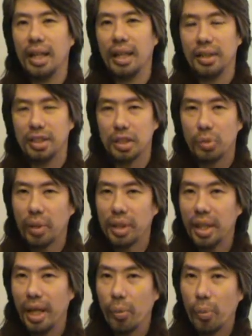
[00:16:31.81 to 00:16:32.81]
and this is what
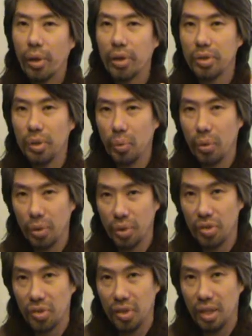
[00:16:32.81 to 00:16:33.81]
they work
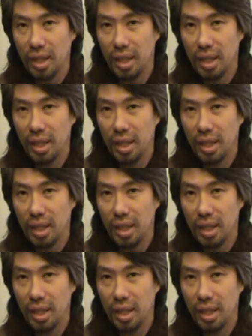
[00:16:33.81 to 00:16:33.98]
towards.